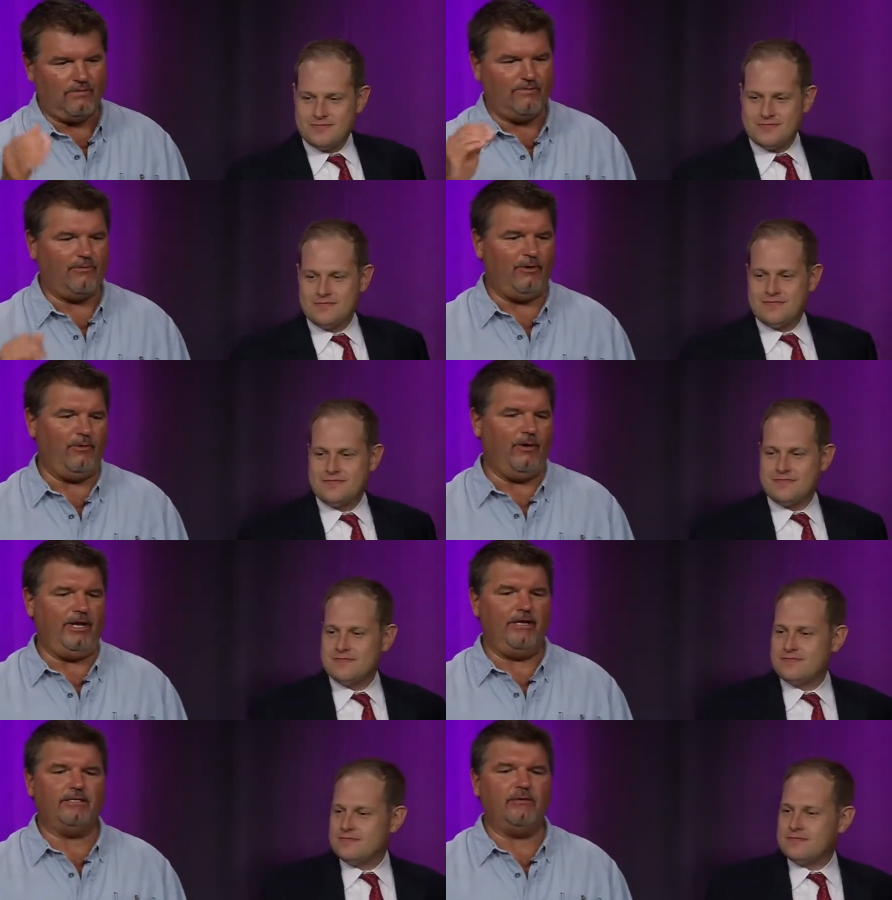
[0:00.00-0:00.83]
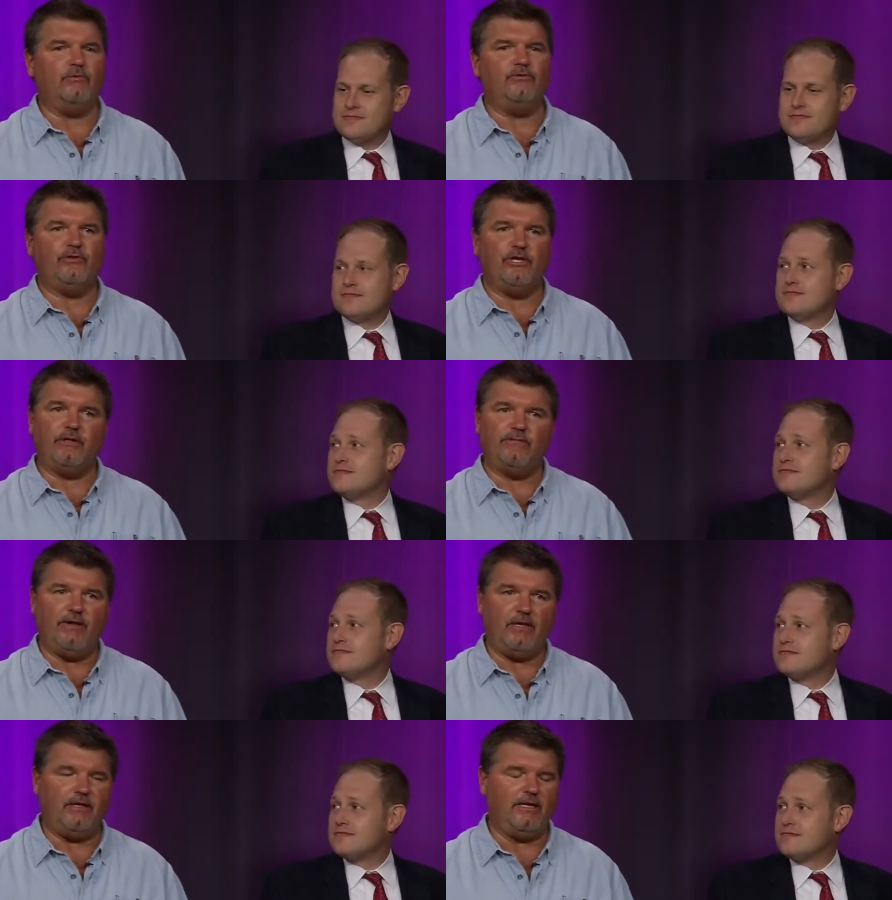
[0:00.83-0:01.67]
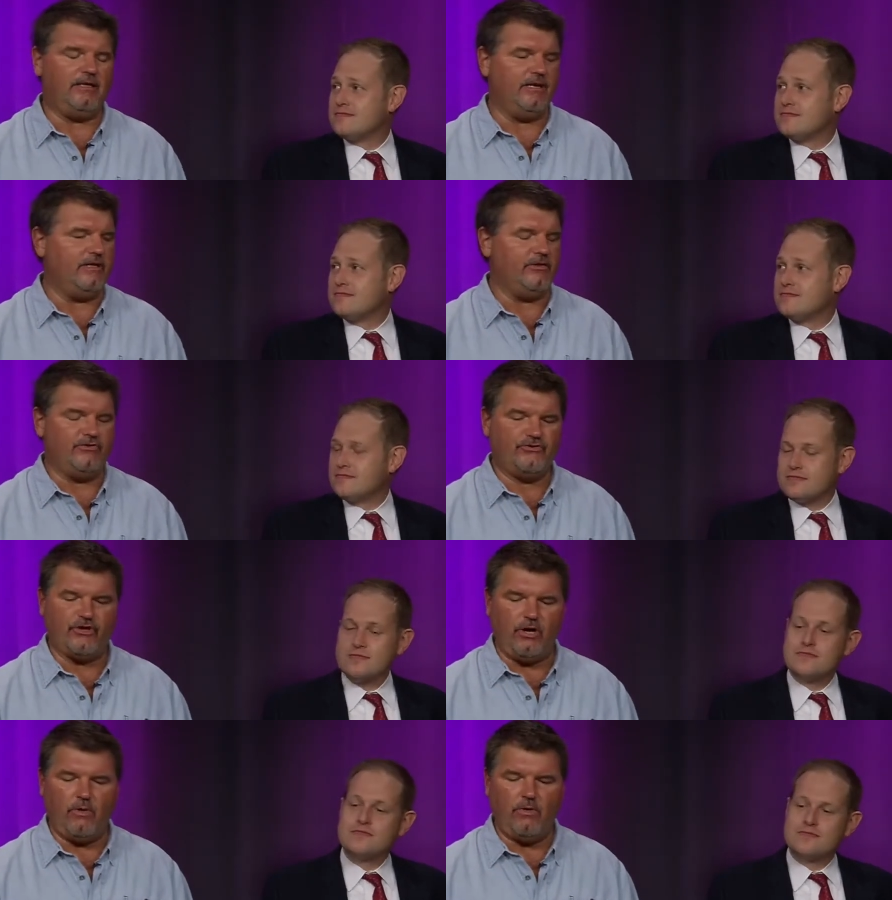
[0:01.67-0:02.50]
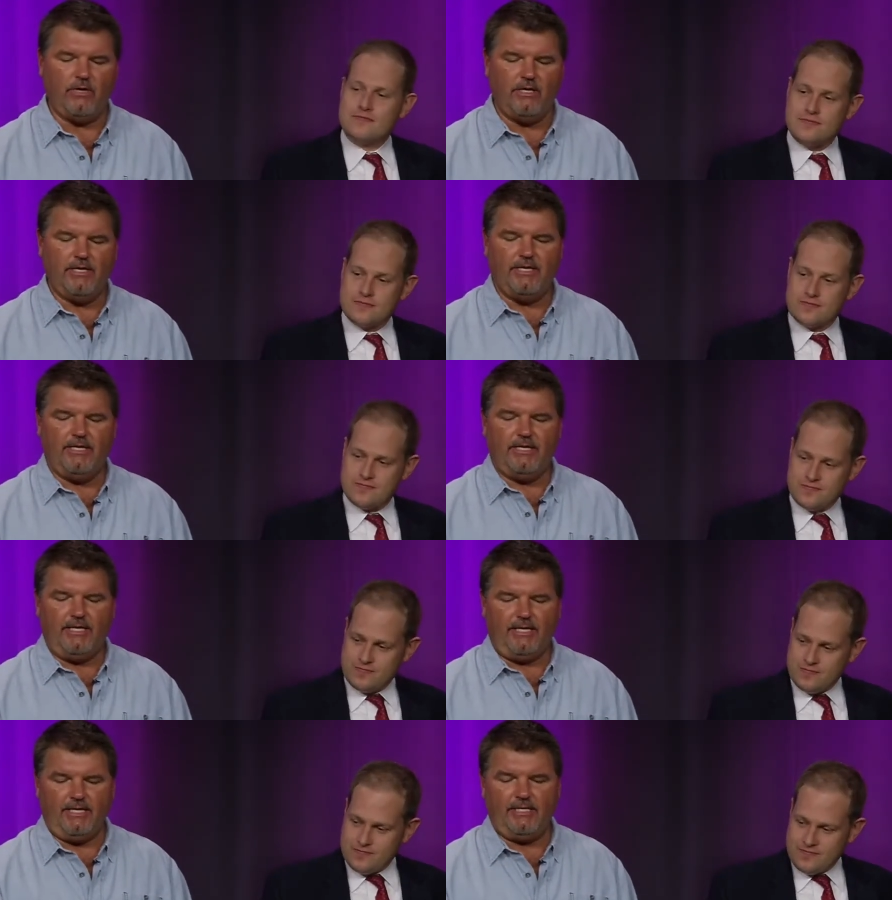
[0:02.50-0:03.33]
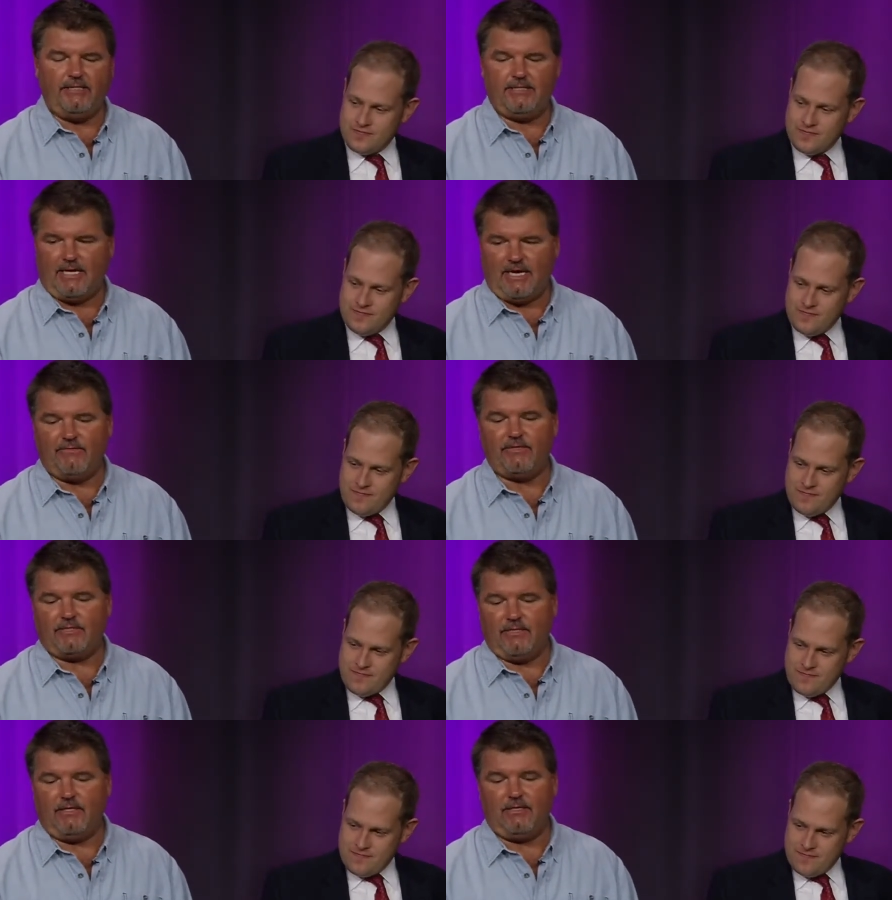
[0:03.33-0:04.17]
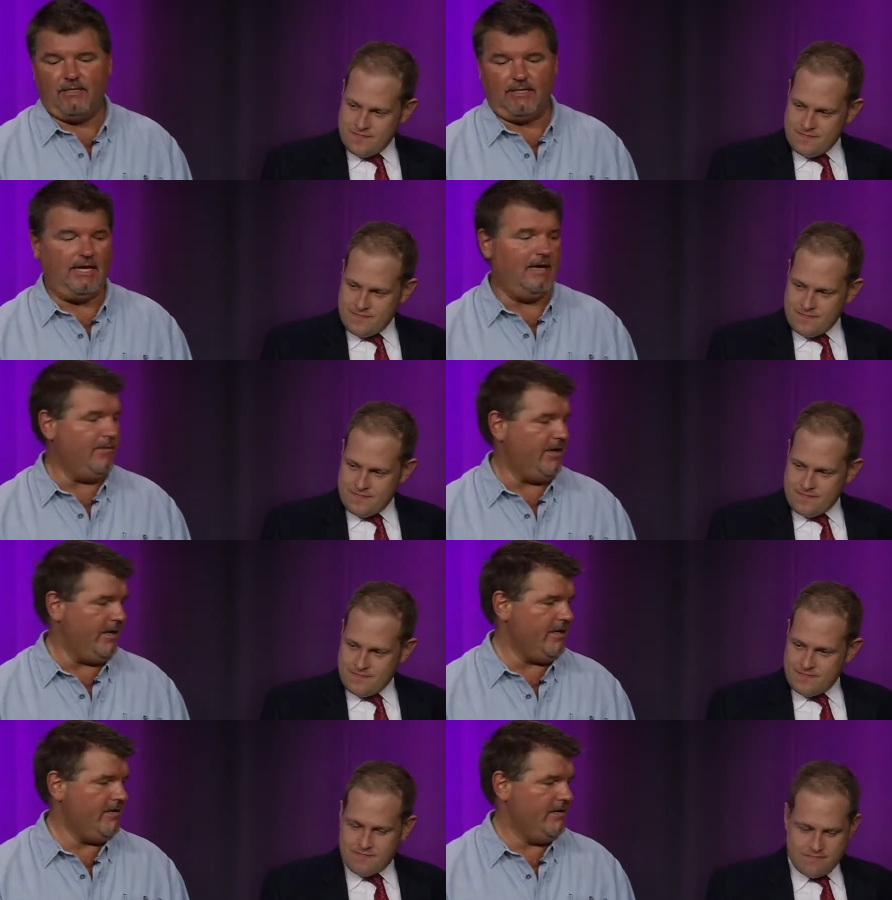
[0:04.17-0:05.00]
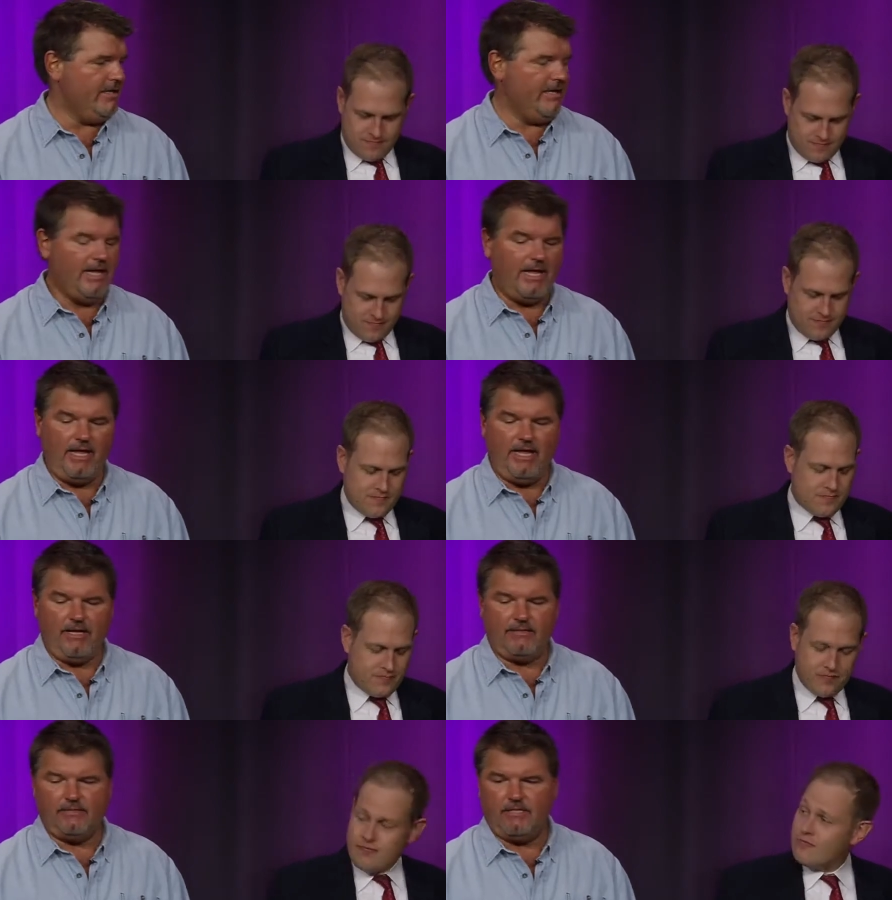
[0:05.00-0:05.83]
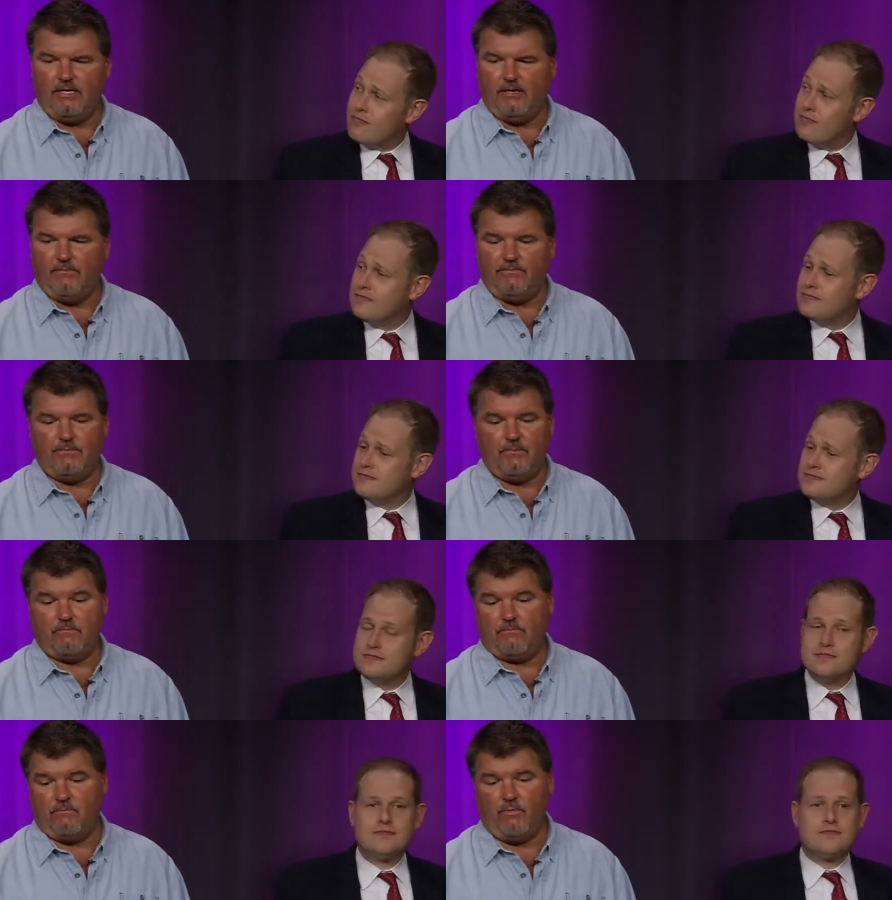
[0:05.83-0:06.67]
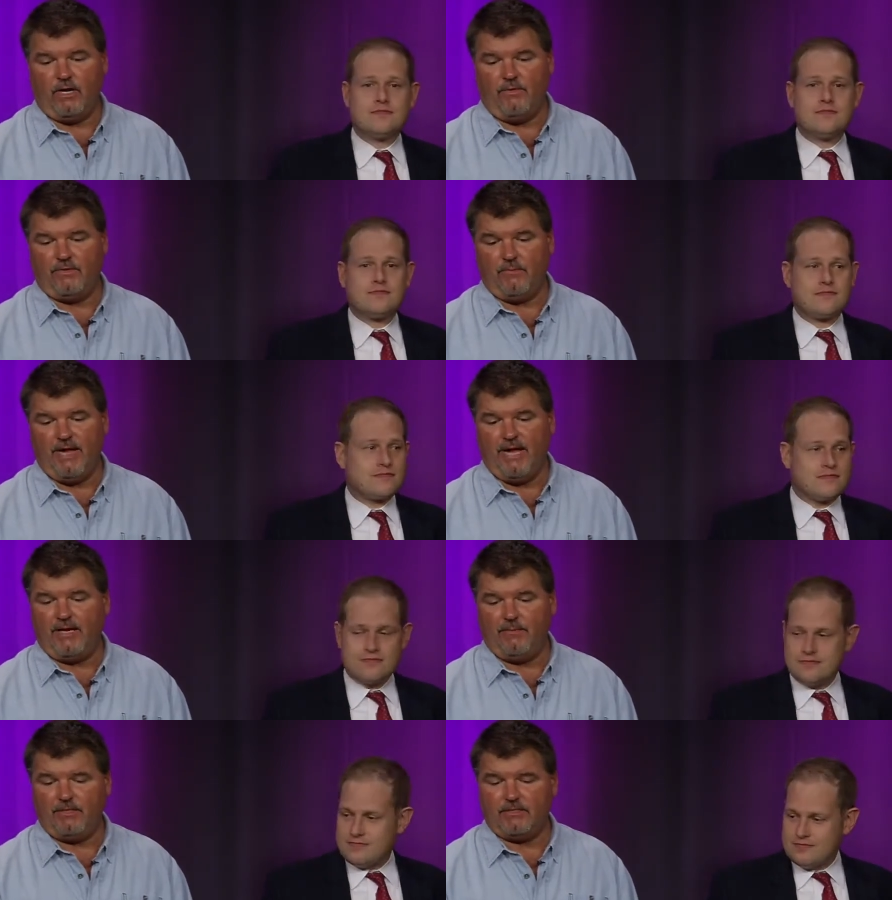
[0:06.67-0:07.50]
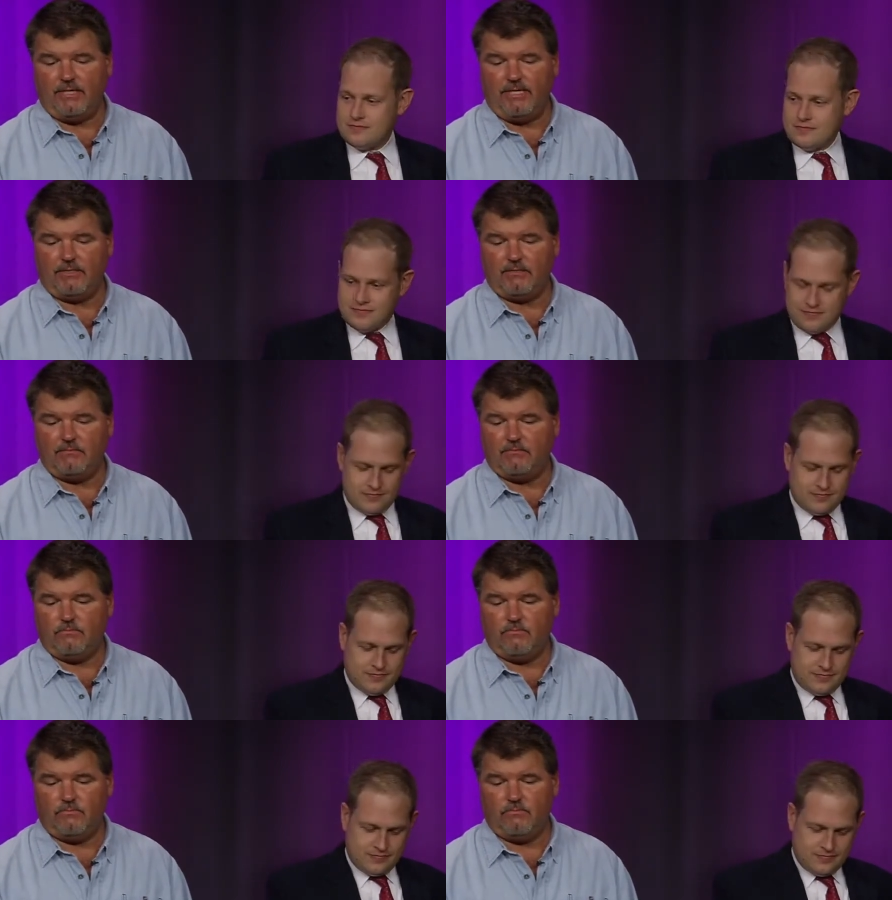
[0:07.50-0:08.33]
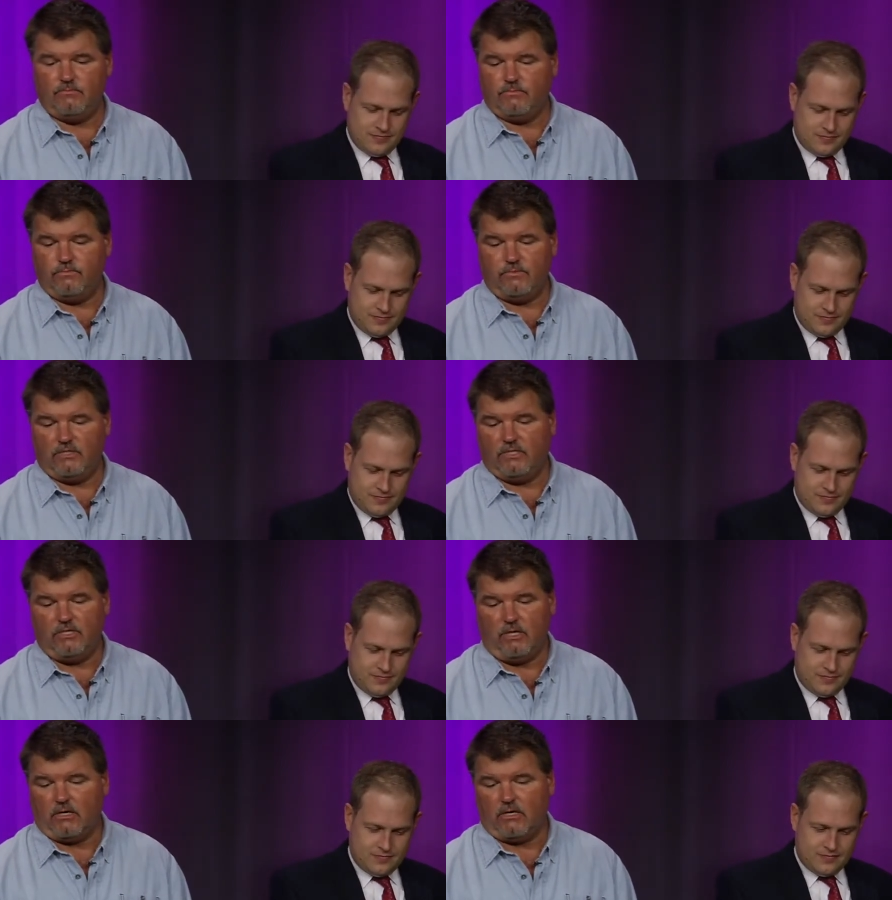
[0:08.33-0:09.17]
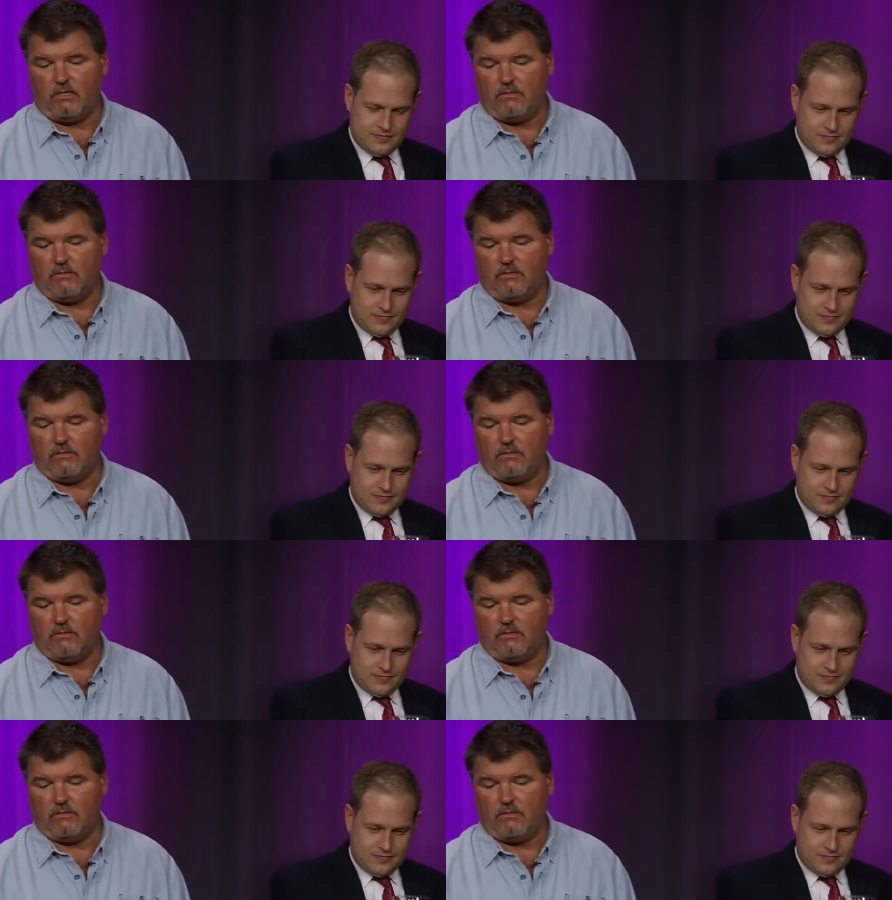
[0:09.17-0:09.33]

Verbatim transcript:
Speaker 1: for our audience, and we'll do the unveiling at the end of the show, is obviously a Cabernet. And um, right off the bat, I mean, it's a nice dark,